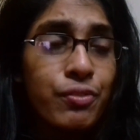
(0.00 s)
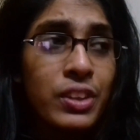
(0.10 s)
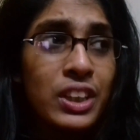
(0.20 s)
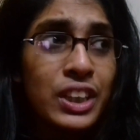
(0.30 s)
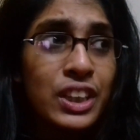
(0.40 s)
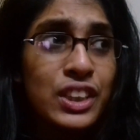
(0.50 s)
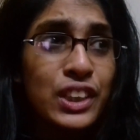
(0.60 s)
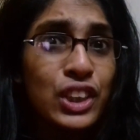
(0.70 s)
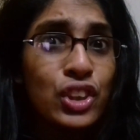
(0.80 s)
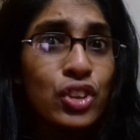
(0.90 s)
feeling
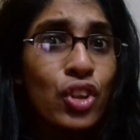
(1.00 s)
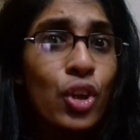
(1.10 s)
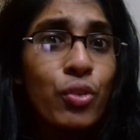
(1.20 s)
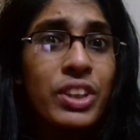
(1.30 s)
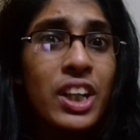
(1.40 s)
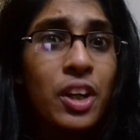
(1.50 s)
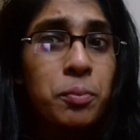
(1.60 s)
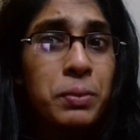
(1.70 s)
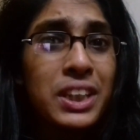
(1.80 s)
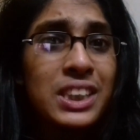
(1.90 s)
insecure,
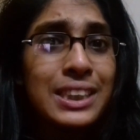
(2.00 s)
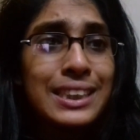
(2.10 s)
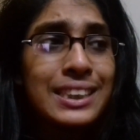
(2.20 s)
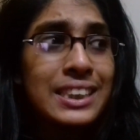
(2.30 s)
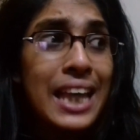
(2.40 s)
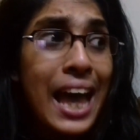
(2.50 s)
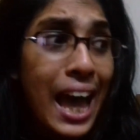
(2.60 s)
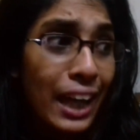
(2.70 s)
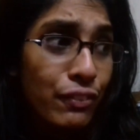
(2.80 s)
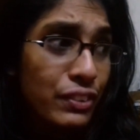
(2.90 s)
without being
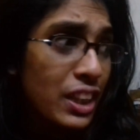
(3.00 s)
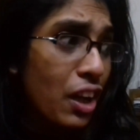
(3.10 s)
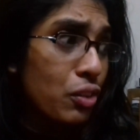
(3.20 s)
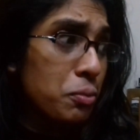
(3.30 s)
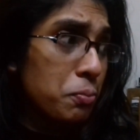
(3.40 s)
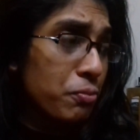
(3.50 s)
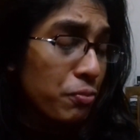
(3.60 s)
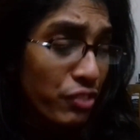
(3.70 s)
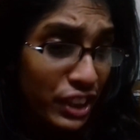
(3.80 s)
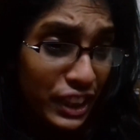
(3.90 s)
sad, without
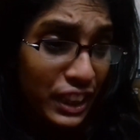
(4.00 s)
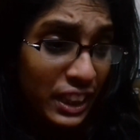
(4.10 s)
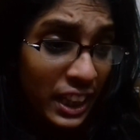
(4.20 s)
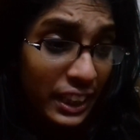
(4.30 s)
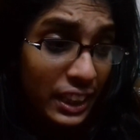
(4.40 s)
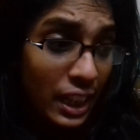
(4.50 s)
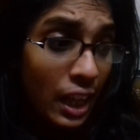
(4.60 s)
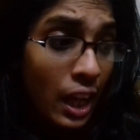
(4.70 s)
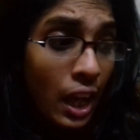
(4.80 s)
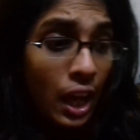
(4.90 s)
feeling like
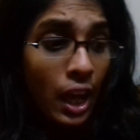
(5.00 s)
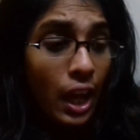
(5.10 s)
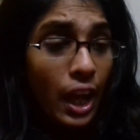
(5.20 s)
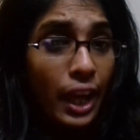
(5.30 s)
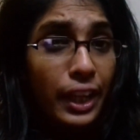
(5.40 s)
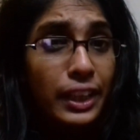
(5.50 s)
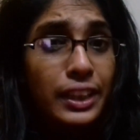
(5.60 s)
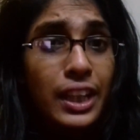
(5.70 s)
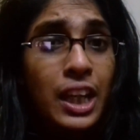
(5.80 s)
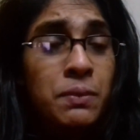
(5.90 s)

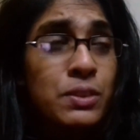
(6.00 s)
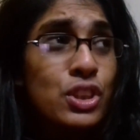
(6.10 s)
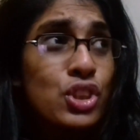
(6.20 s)
I am